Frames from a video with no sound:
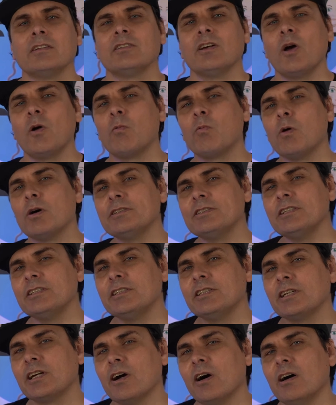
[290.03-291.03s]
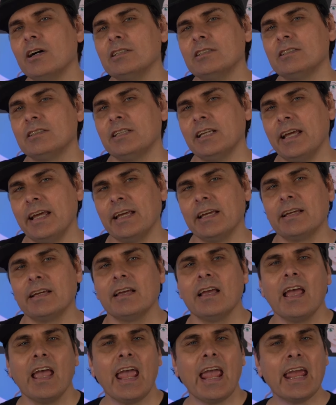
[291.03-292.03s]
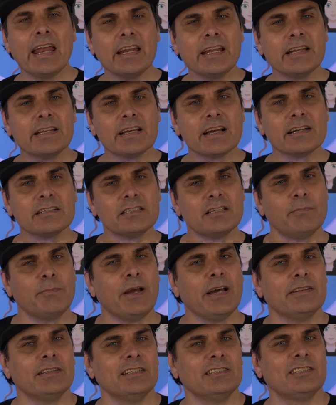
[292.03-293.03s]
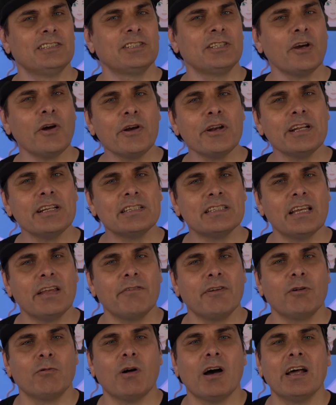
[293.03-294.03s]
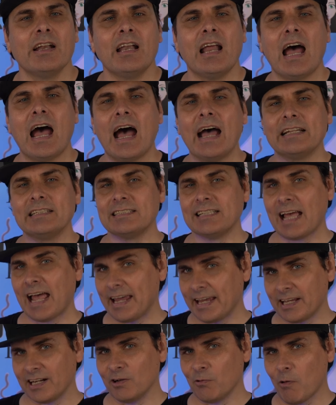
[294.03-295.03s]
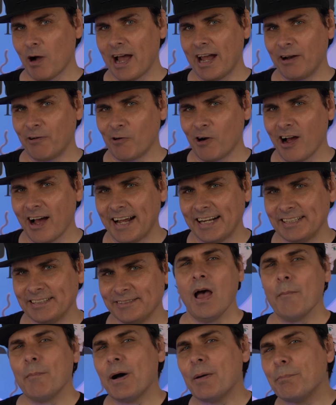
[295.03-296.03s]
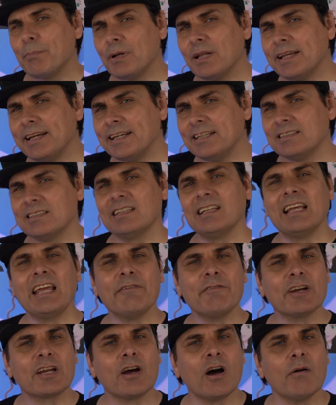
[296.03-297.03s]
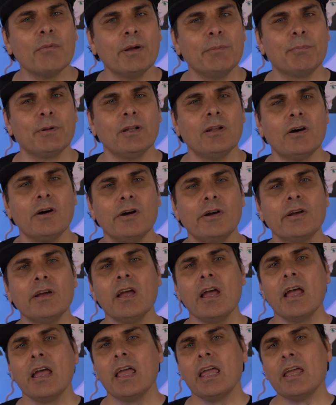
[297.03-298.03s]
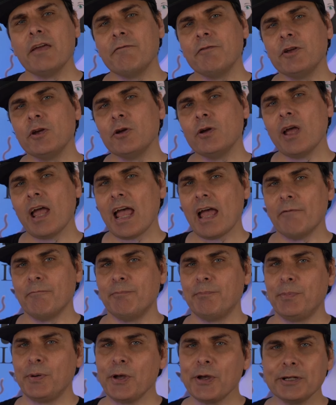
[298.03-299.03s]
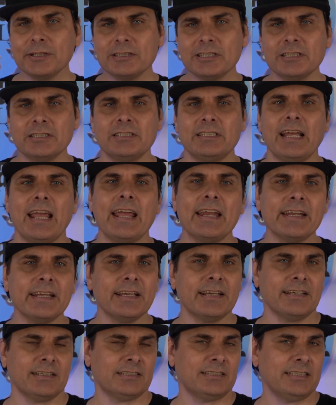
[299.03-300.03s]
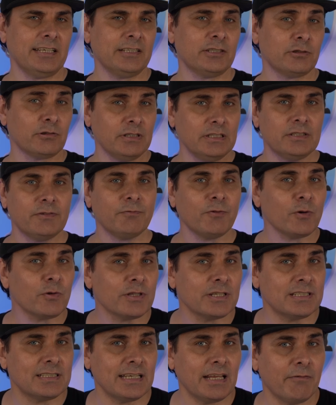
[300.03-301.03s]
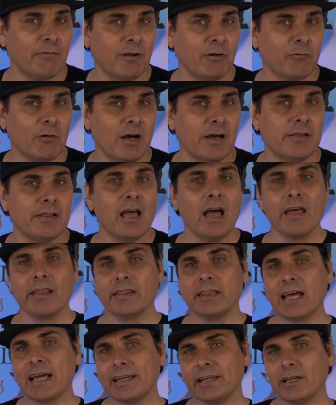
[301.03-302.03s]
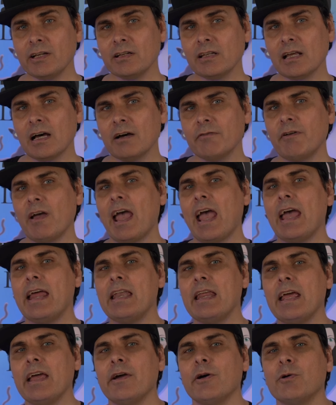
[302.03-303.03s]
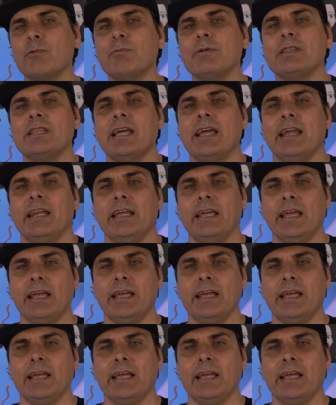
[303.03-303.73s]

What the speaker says: So what did you guys think? Any doubts about the Sony ZV-1 are taken away, right? But please leave a comment below if you have purchased any accessories for the ZV-1 that you love and help with any